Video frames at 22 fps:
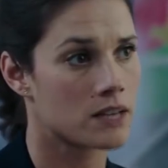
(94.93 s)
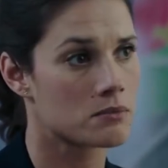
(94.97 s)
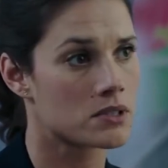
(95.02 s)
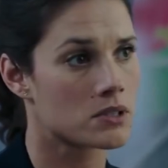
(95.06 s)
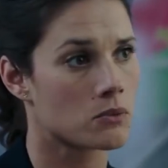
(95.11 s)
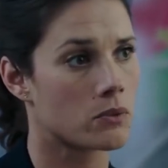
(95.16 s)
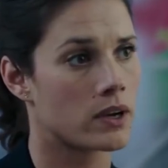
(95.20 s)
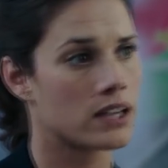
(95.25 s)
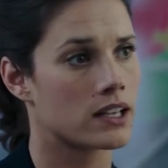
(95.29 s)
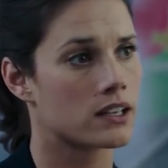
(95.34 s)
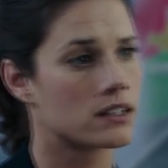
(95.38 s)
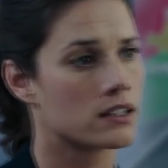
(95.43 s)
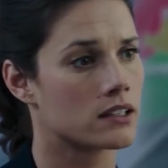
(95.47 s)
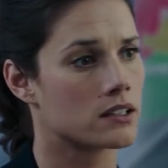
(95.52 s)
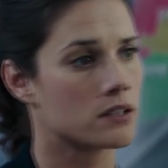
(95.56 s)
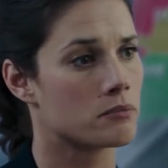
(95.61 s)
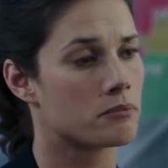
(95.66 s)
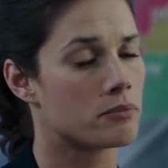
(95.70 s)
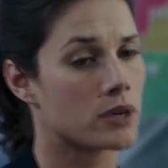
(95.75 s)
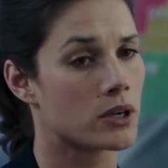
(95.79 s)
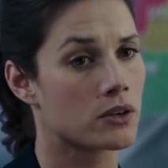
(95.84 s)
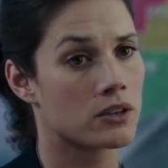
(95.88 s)
roles I've played
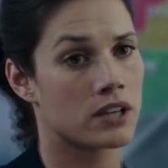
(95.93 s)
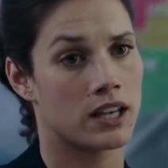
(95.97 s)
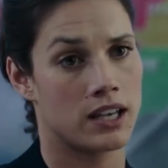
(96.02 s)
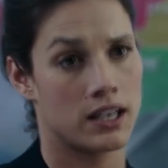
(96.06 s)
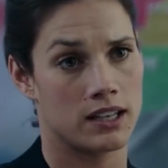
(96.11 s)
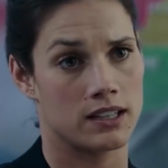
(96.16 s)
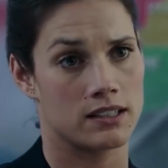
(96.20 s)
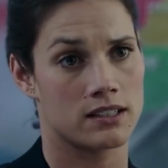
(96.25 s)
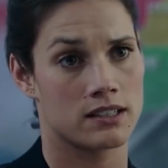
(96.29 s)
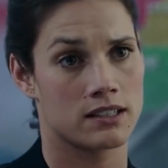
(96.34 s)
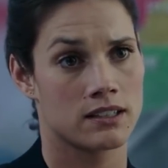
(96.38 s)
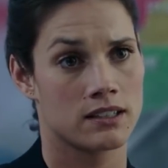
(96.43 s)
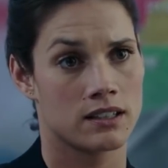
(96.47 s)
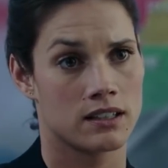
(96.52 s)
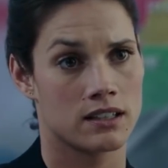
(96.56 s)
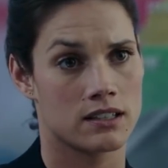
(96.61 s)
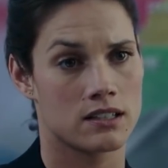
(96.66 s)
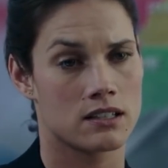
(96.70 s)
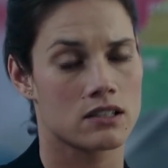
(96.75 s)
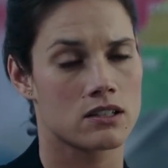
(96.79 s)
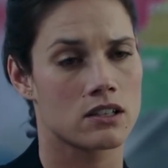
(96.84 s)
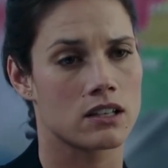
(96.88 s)
before.
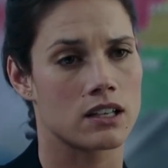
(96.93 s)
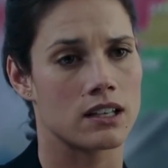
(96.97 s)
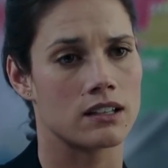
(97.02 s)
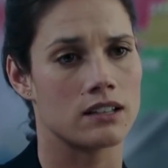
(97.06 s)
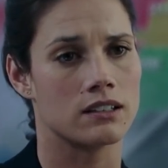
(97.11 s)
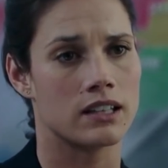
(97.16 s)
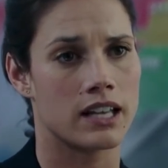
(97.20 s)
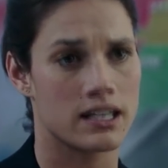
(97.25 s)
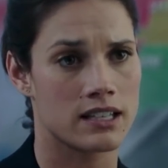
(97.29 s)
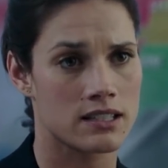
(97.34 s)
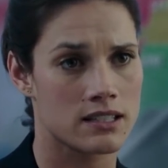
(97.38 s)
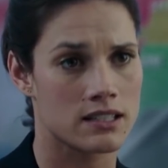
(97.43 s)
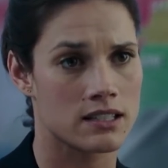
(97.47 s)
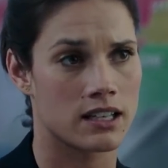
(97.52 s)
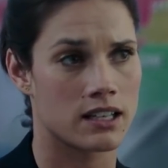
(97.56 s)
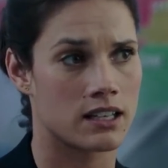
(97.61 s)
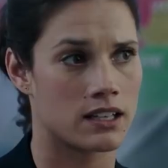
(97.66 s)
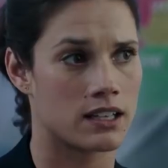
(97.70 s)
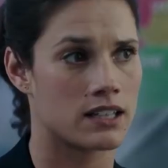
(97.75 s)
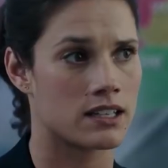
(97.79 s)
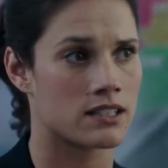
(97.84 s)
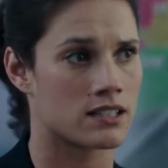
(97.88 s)
And uh, that's kind
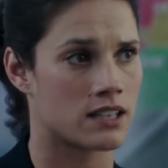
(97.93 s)
of